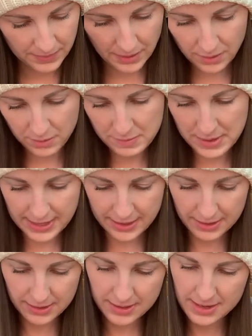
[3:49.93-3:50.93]
Oh my
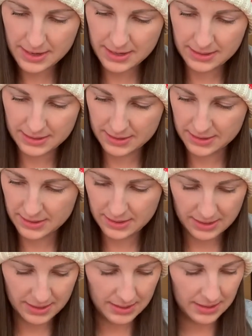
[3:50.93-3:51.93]
goodness.
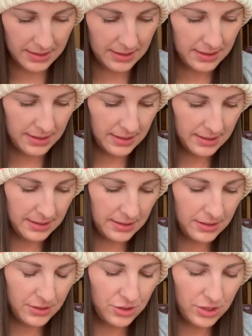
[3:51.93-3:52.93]
This
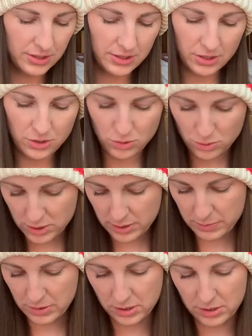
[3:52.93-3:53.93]
is just
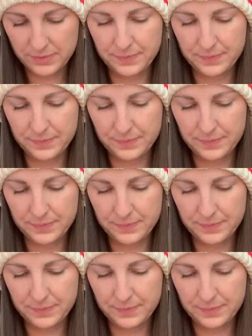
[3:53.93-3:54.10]
adorable.